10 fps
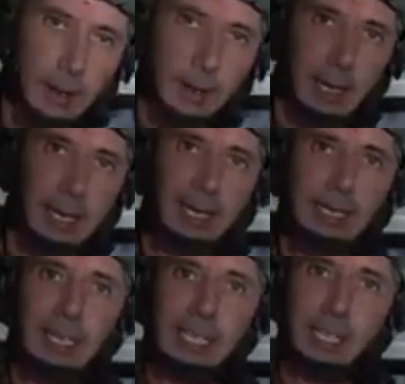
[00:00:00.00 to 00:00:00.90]
This
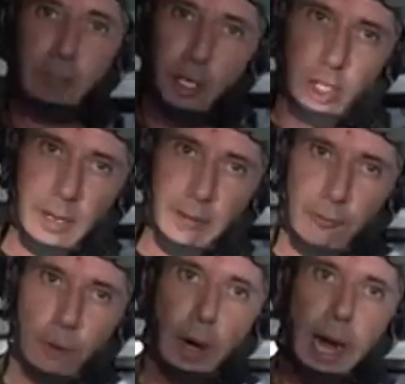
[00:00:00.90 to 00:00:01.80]
is a suspicion
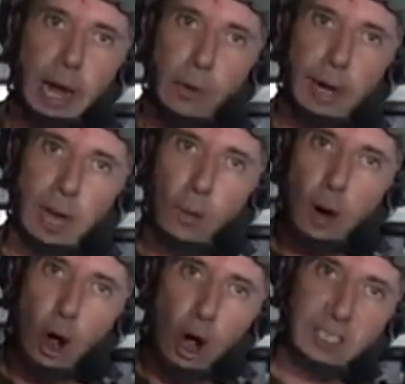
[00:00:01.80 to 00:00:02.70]
for an area
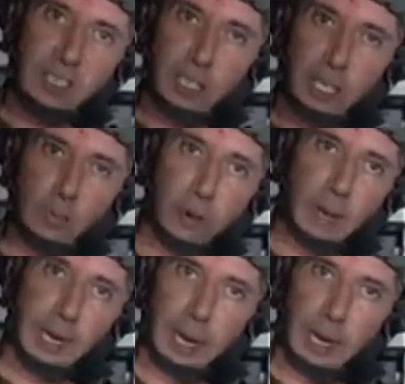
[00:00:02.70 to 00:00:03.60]
where hostages were
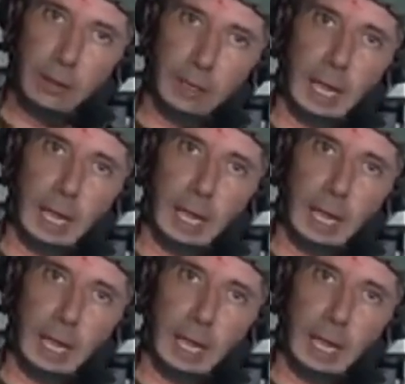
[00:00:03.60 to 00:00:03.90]
being held.